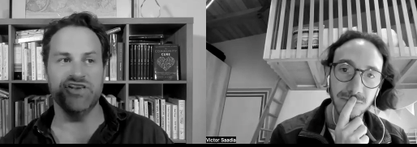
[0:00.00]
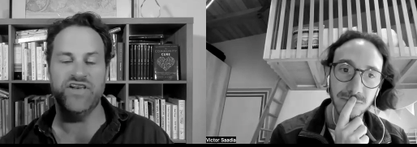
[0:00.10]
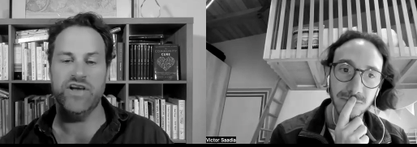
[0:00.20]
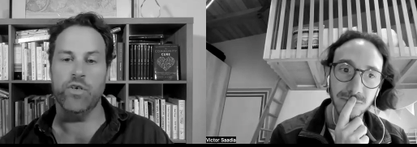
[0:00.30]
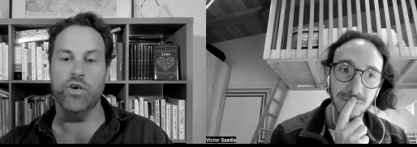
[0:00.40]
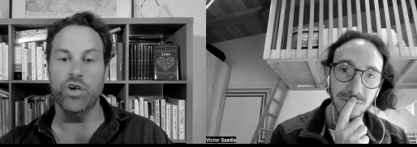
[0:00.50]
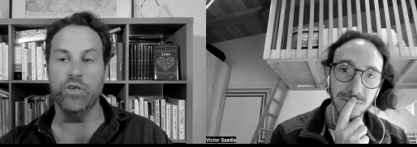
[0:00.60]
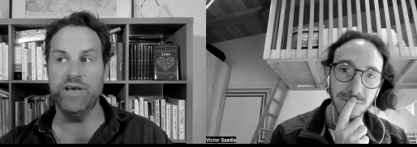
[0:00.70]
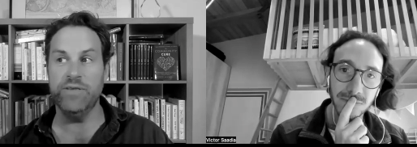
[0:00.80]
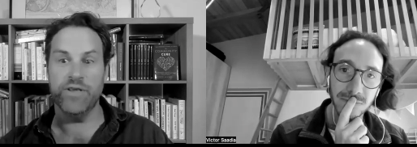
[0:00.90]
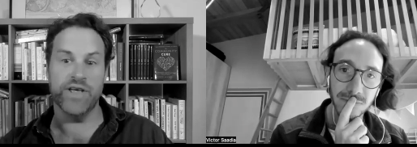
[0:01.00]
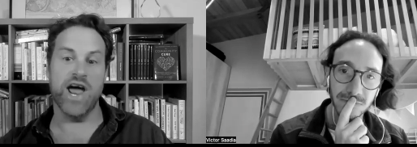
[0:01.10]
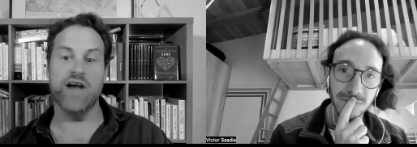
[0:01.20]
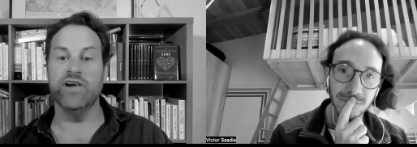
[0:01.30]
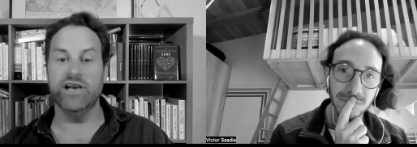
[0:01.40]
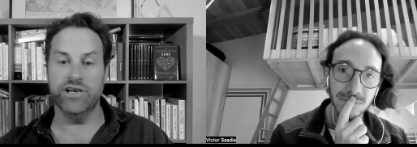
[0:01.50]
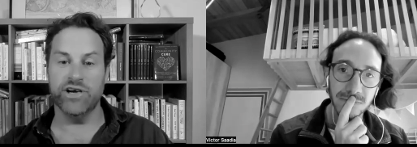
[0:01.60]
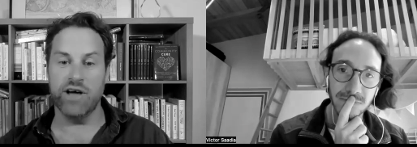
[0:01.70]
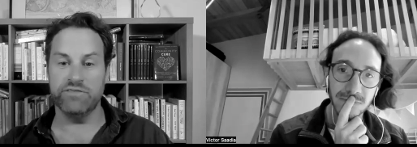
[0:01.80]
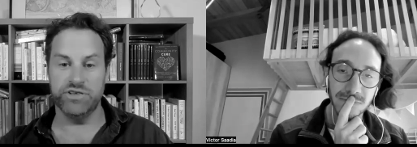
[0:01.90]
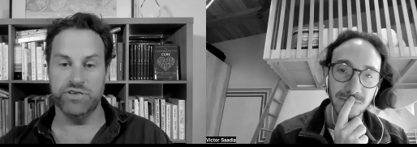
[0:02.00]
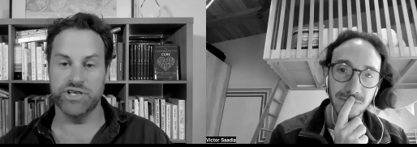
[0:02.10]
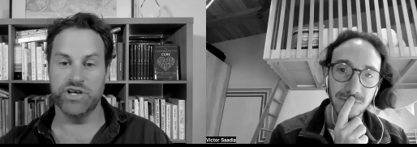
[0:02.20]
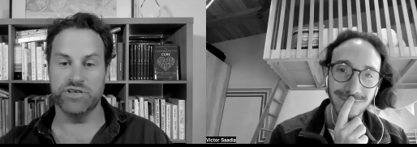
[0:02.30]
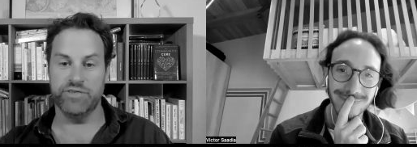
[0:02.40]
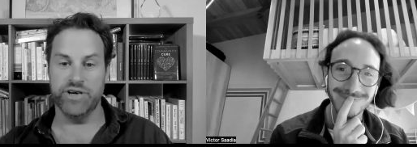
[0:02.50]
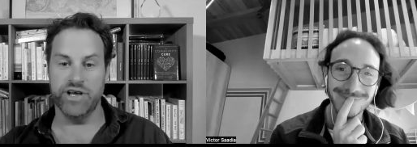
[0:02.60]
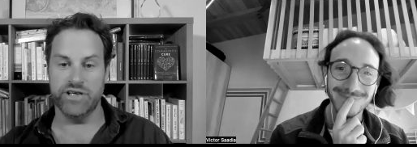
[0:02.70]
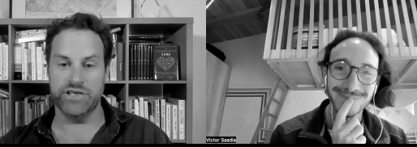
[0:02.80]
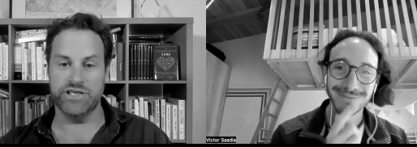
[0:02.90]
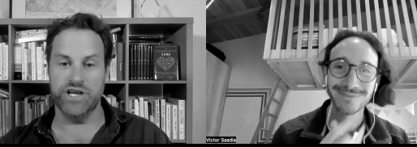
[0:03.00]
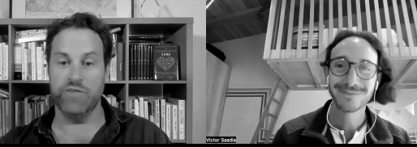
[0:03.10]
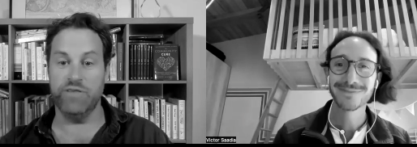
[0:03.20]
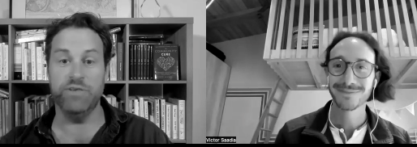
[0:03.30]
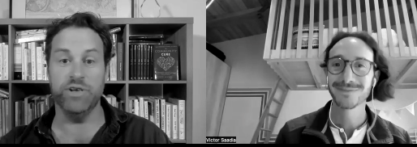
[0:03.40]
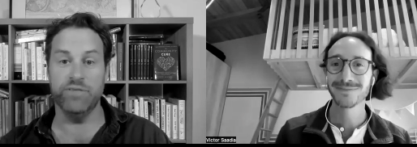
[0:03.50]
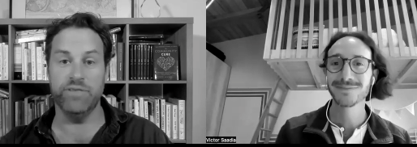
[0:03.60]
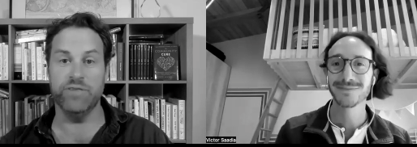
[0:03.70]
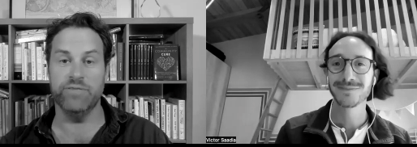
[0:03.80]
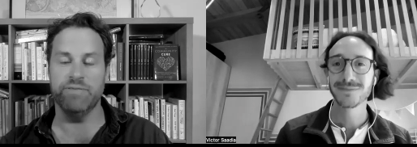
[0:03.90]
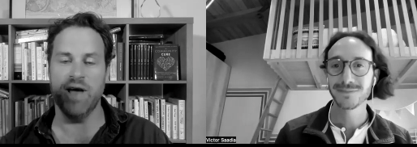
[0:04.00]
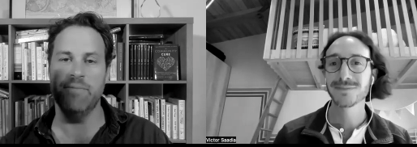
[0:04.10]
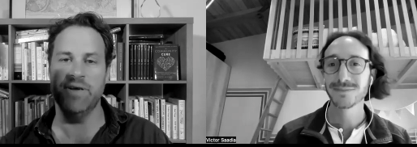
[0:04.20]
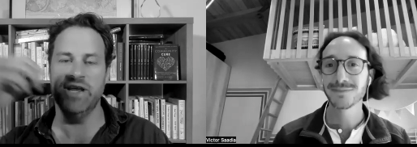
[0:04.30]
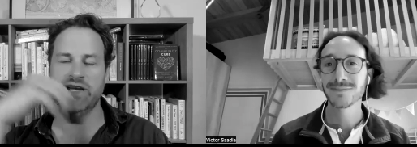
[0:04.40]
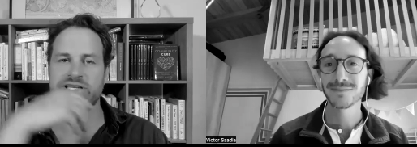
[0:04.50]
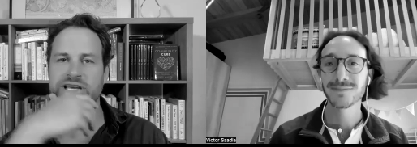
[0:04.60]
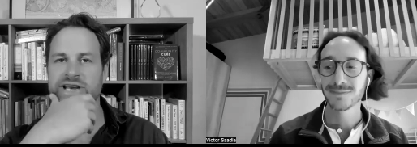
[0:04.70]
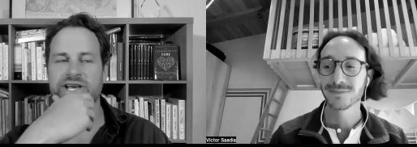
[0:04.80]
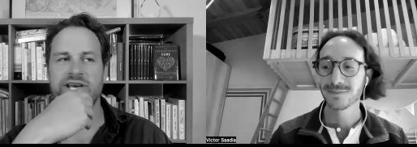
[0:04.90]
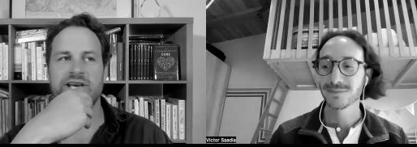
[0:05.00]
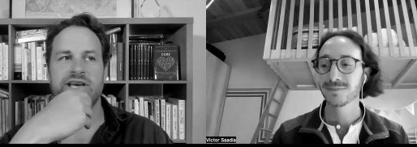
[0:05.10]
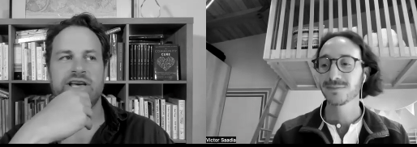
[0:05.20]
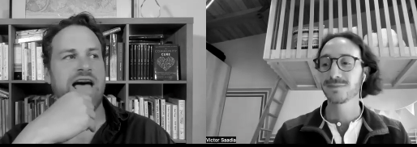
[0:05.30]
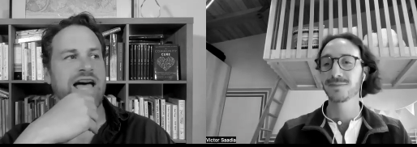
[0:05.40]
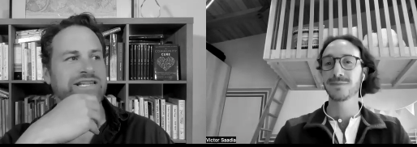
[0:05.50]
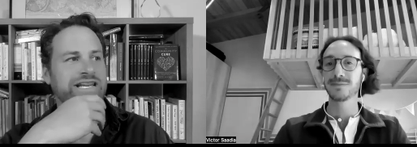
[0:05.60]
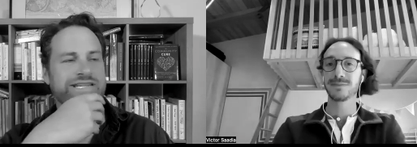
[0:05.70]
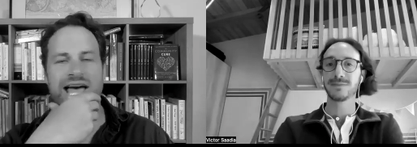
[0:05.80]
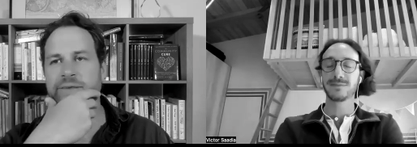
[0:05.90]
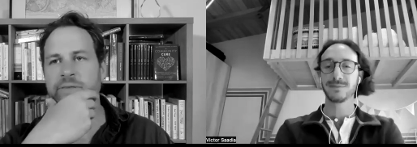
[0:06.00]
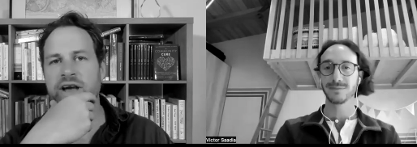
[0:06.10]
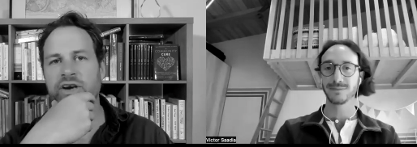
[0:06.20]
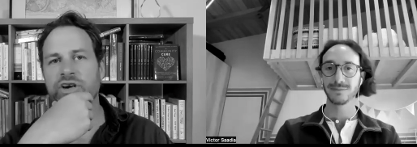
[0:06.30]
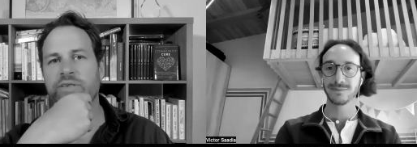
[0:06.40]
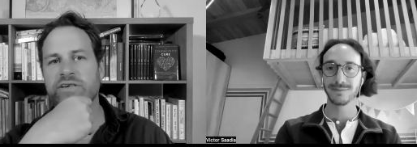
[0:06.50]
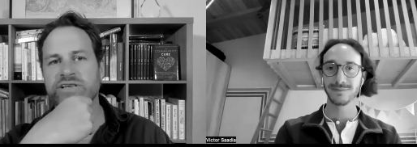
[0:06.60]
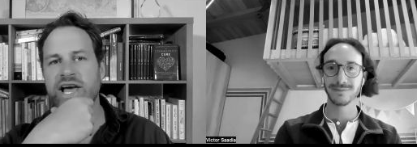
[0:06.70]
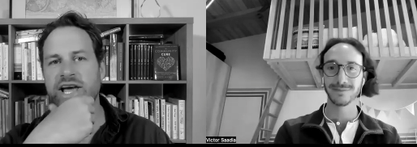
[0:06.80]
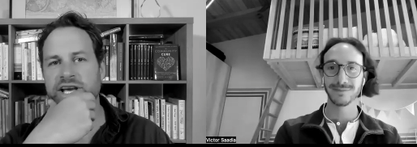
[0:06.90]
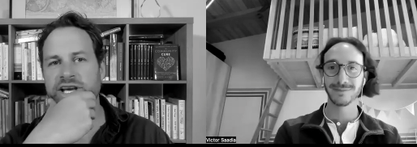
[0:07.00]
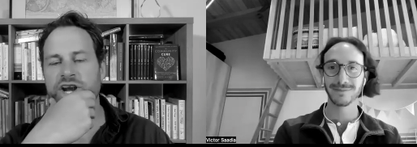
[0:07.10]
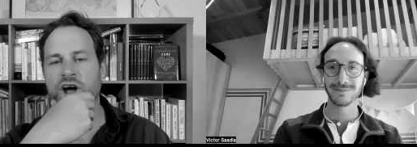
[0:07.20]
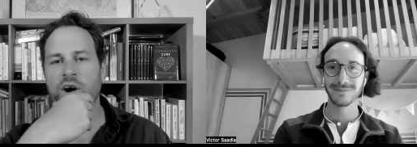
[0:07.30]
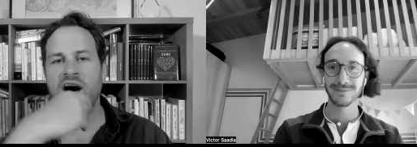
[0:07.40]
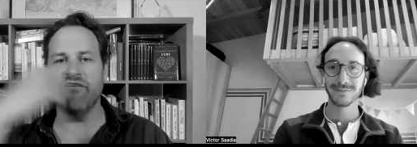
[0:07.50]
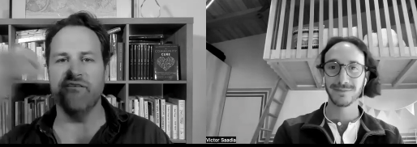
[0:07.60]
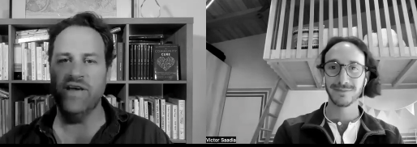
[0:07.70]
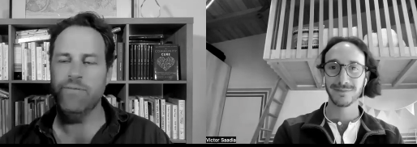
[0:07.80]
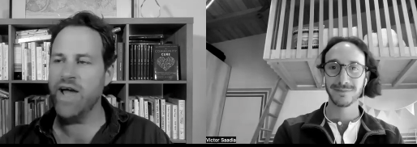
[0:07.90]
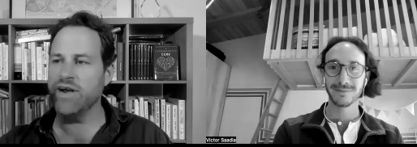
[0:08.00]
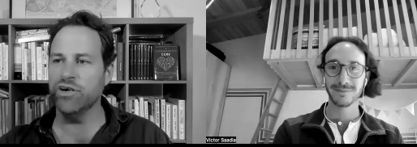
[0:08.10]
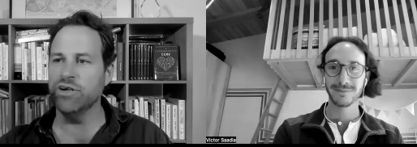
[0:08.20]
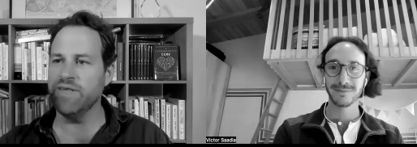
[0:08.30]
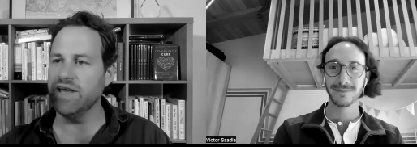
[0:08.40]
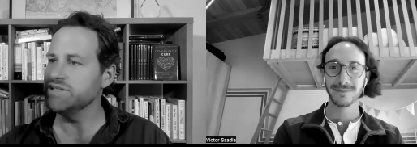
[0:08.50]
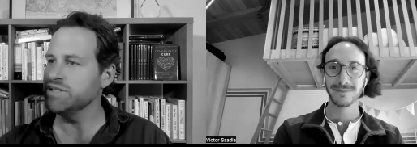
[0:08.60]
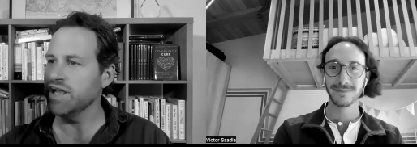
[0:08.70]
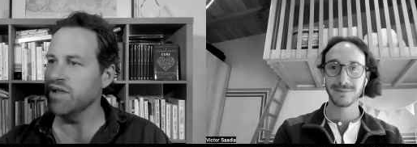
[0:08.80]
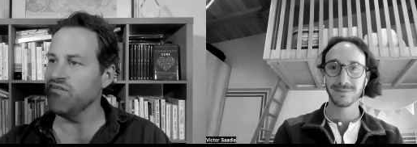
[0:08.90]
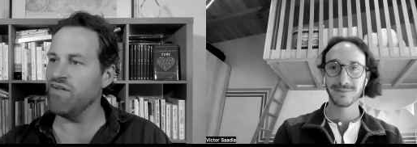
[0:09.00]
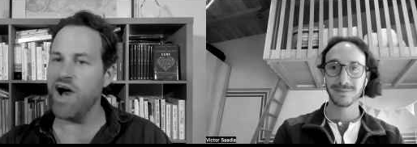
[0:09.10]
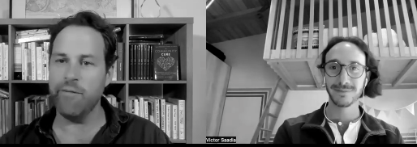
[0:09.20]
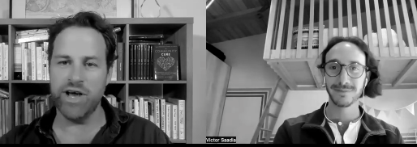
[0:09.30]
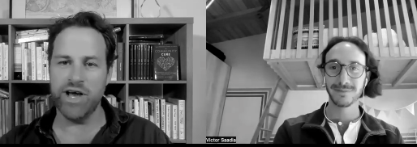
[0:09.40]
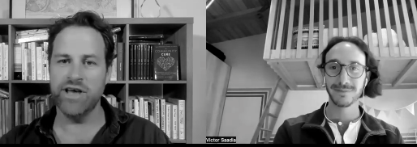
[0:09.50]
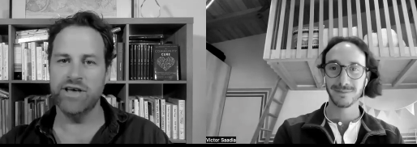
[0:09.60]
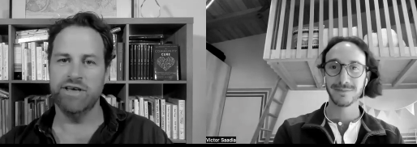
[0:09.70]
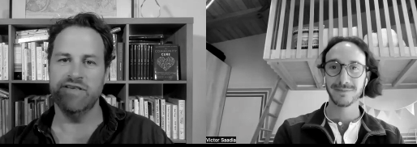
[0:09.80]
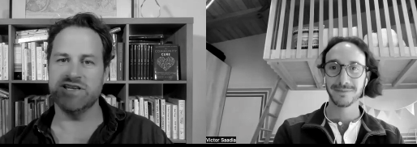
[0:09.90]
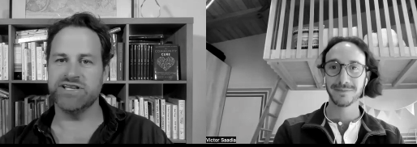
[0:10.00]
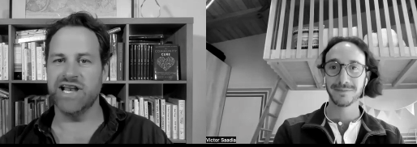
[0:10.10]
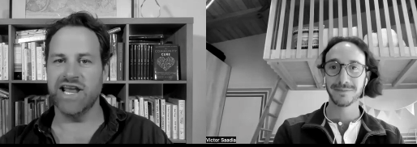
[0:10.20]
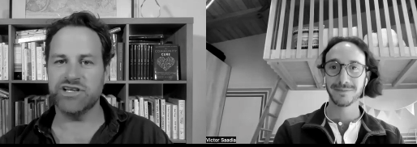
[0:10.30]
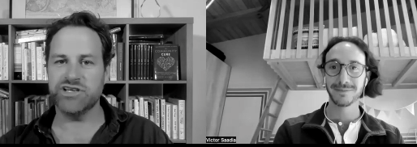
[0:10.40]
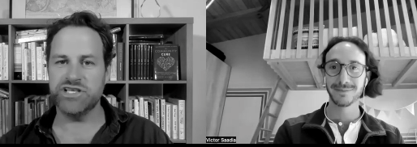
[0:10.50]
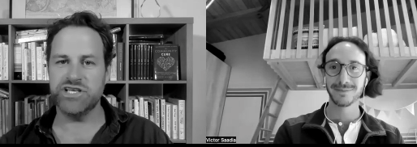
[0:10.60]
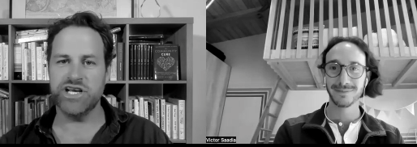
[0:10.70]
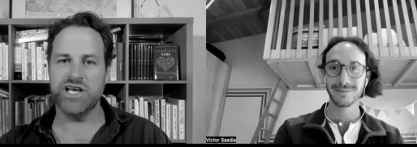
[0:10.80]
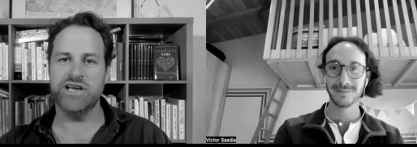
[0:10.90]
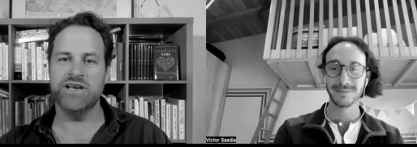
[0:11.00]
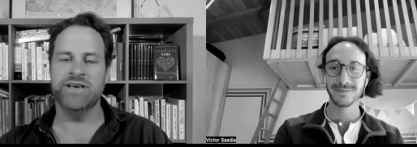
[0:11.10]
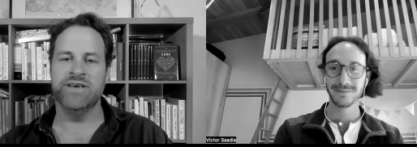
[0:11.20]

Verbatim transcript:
Speaker 1: of it were all people that I really look up to as entrepreneurs, you know, people who had built companies and as I sat in my group, I was like, you know, I in my group there's like a farmer, there's an electrician,